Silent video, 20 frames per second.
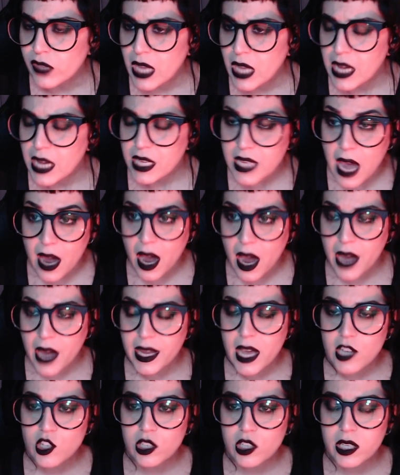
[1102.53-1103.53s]
yeah, I
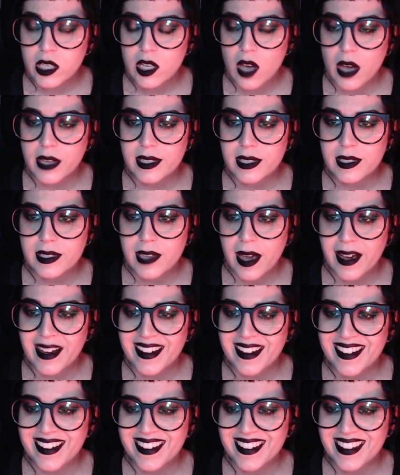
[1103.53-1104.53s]
actually got
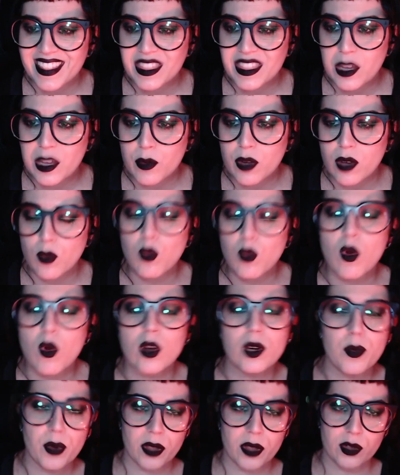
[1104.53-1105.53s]
uh, there. Warner
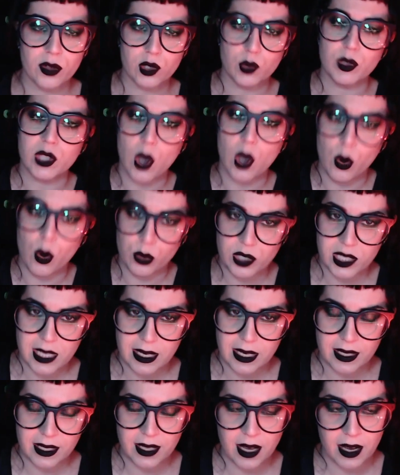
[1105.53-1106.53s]
Brothers was
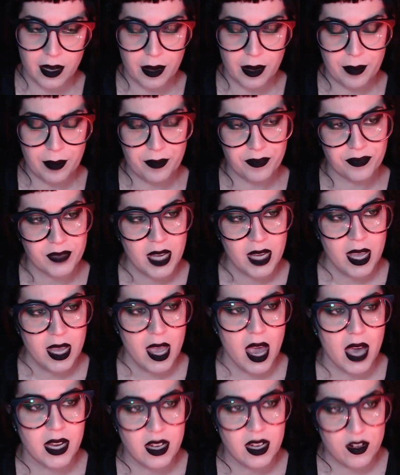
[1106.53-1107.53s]
hosting um,
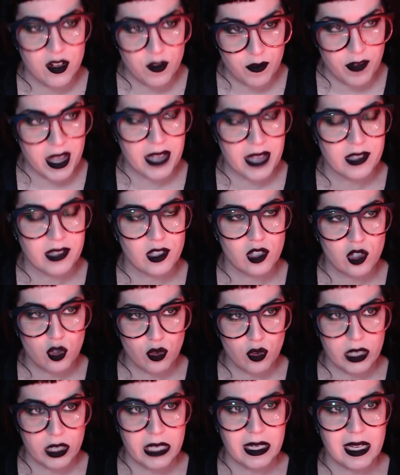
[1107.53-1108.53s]
an advanced
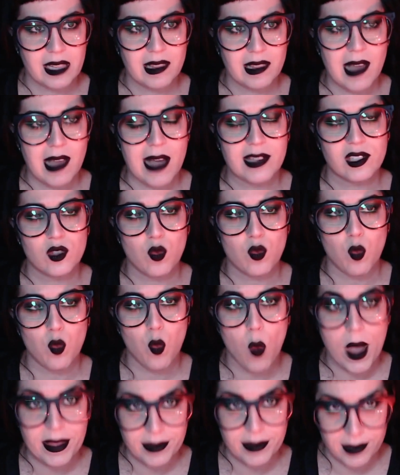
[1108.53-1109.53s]
screening last
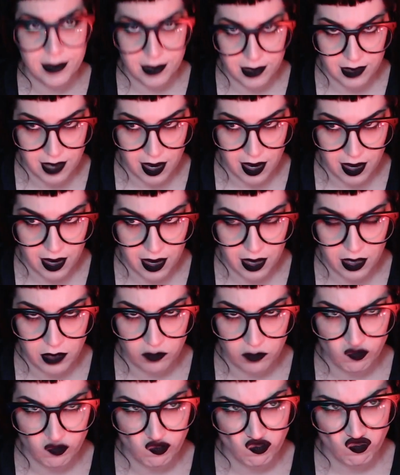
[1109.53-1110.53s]
Wednesday.
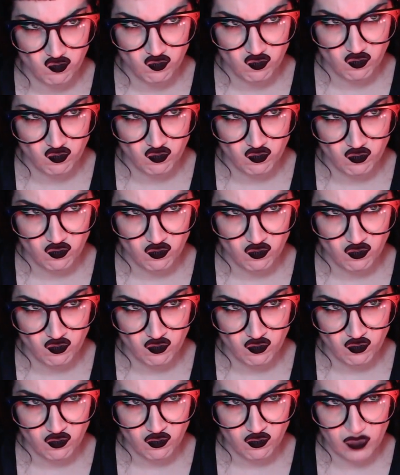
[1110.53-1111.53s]

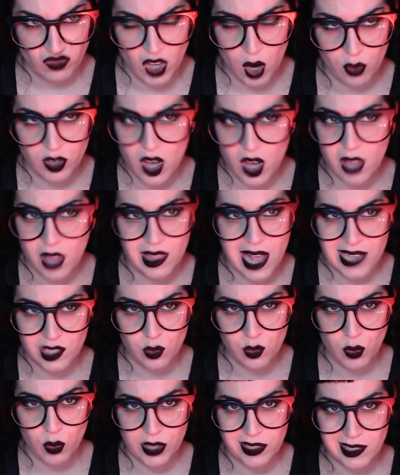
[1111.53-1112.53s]
No, not last
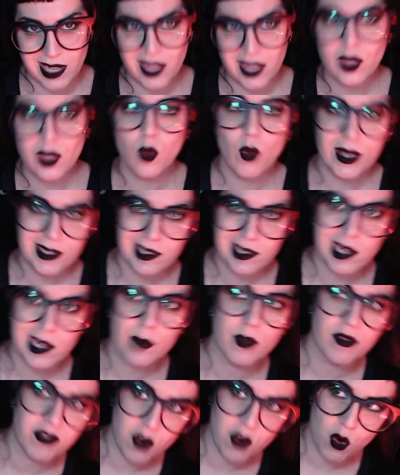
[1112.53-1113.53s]
Wednesday. The Wednesday
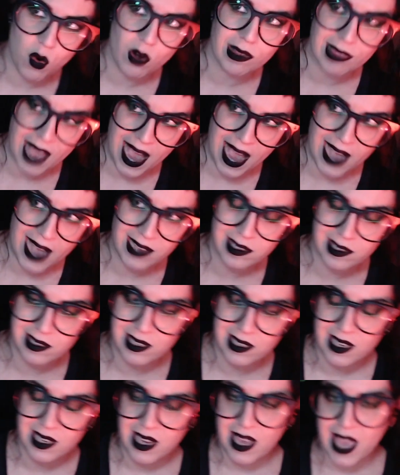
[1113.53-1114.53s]
before last,
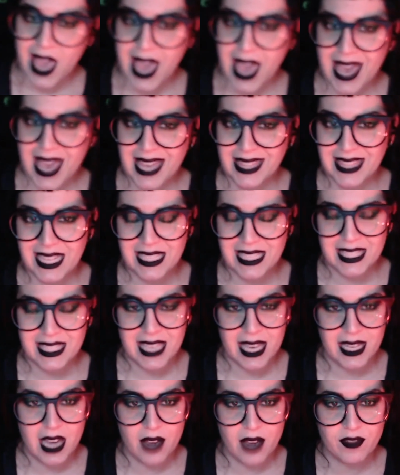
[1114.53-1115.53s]
and they
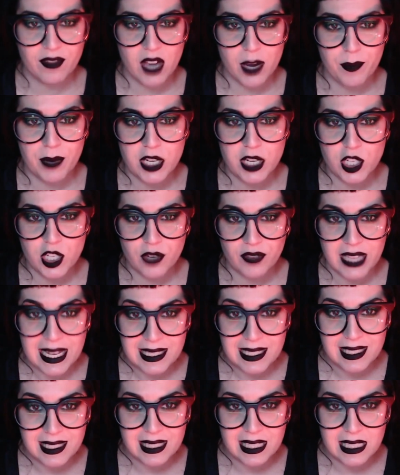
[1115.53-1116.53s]
said I've got a bunch of
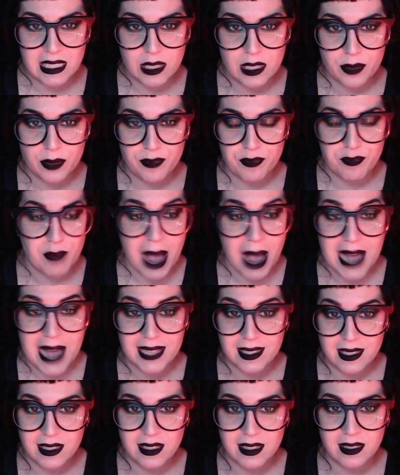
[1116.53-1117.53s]
guest list
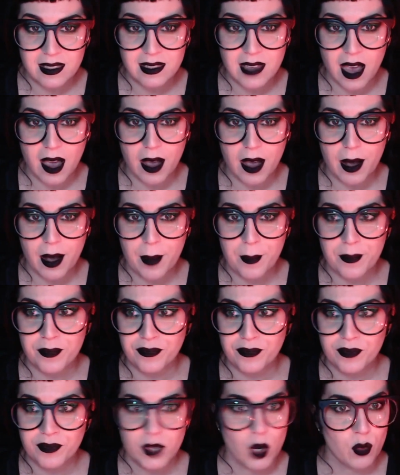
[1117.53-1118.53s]
passes. Um,
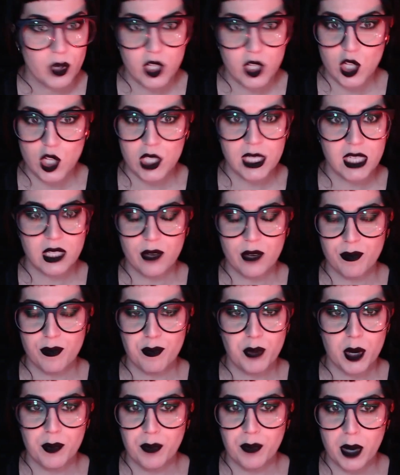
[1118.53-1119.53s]
we just need to
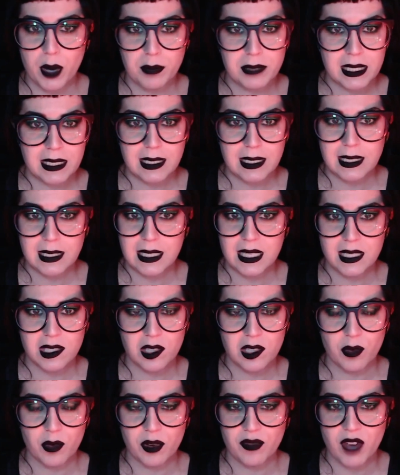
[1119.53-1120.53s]
put bums in seats,
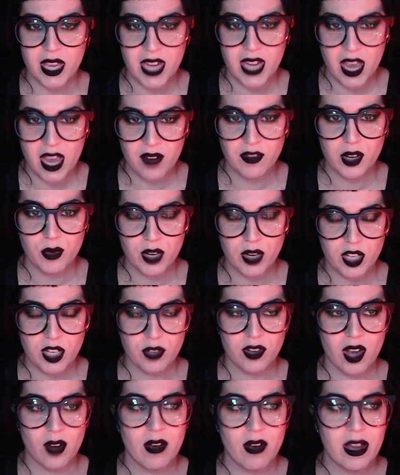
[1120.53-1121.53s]
so invite everyone you
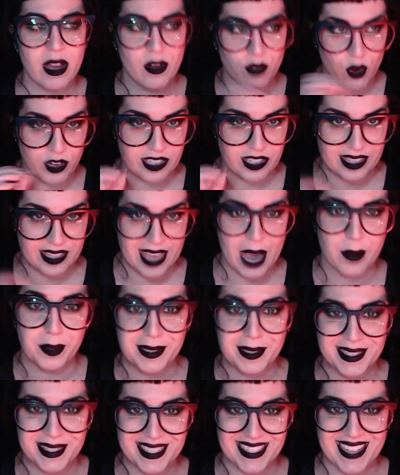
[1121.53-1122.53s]
know. And of course, that
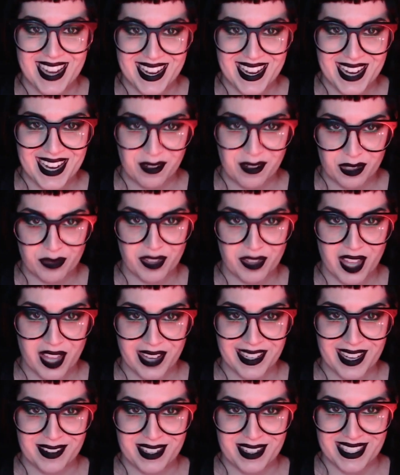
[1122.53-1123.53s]
was the day I was flying
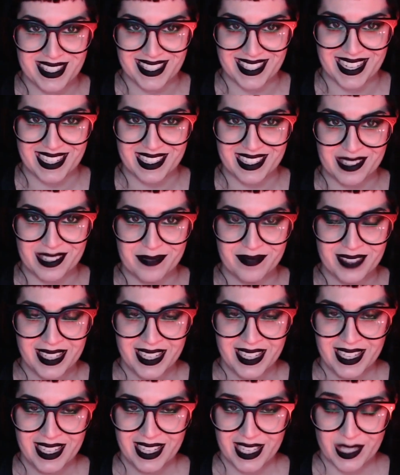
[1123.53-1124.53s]
out to Salem,
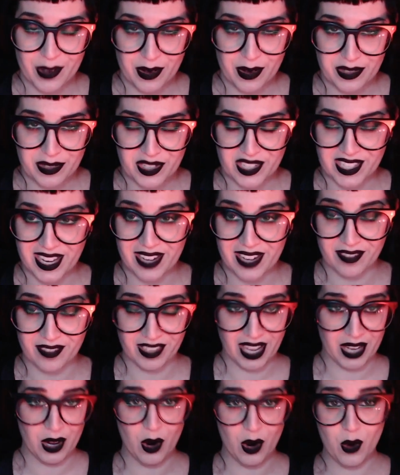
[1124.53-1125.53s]
so I was just kind of
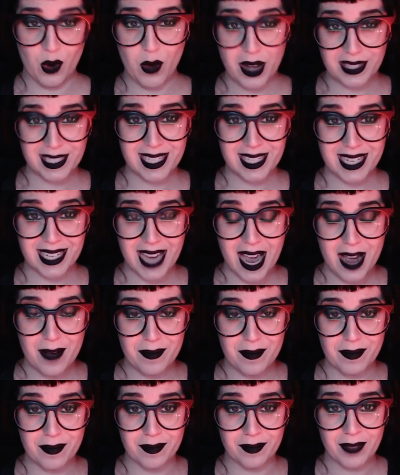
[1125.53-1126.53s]
like, "Who wants to
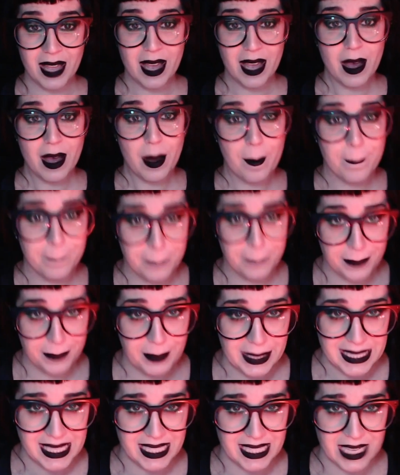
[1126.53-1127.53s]
come?"
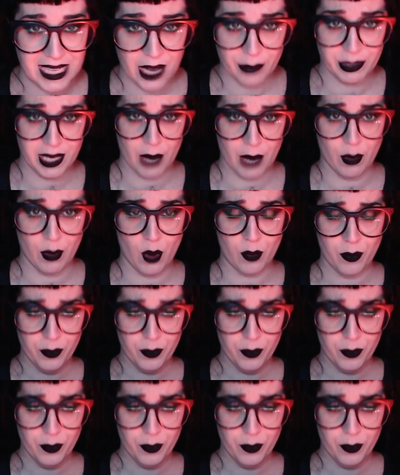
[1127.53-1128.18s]
BT Dubs, I won't.